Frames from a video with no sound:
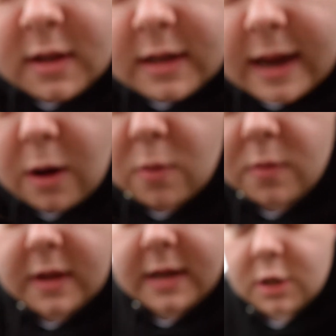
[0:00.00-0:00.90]
Now
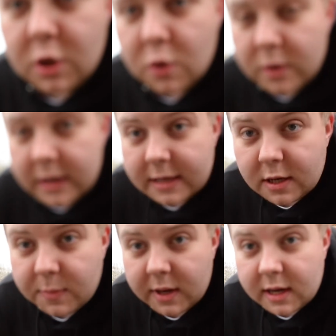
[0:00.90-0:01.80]
these do need
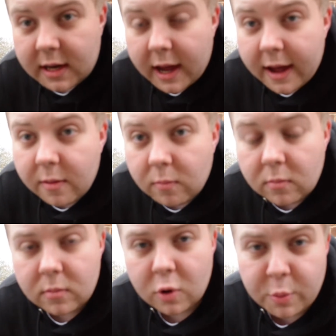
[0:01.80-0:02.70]
to be
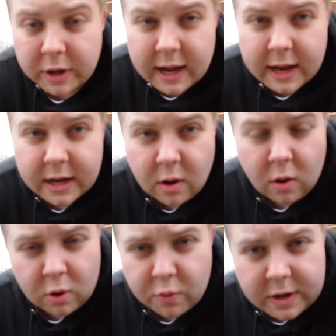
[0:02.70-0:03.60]
lubricated
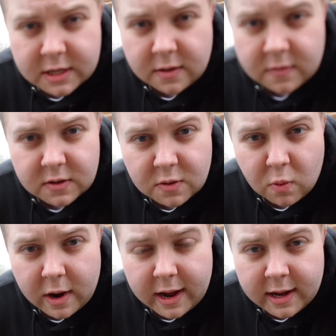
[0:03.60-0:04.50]
or greased some
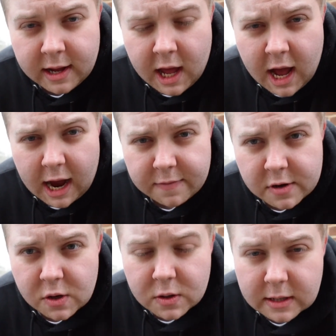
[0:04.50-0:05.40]
way. I
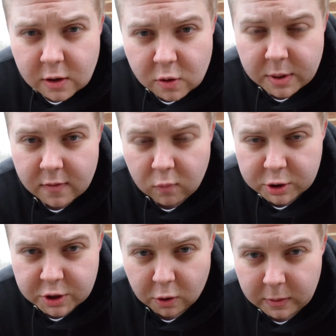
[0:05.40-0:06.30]
just use a little bit of
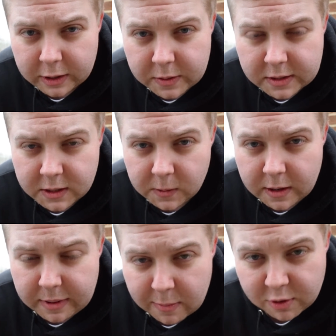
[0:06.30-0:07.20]
washing up liquid to do
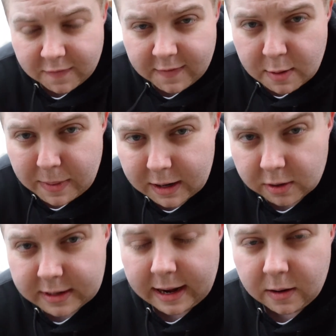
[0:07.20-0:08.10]
it, but I'm going to fit it back
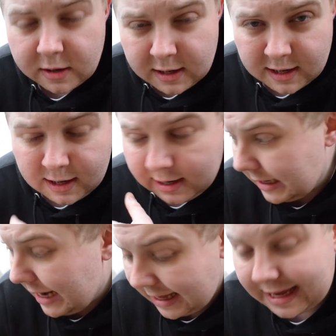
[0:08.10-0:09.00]
on now,
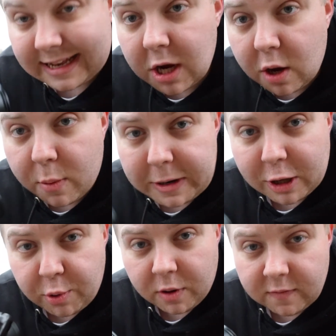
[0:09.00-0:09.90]
get the turbo
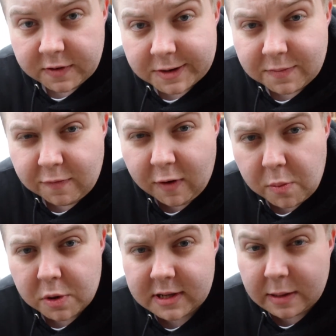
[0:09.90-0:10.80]
elbow on first and
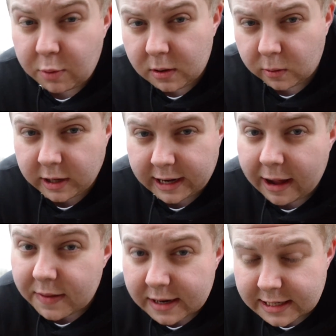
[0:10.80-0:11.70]
foremost, and then we can look at
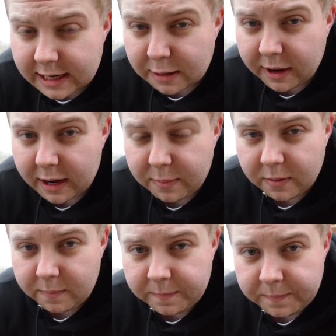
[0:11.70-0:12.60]
getting the intake pipe on.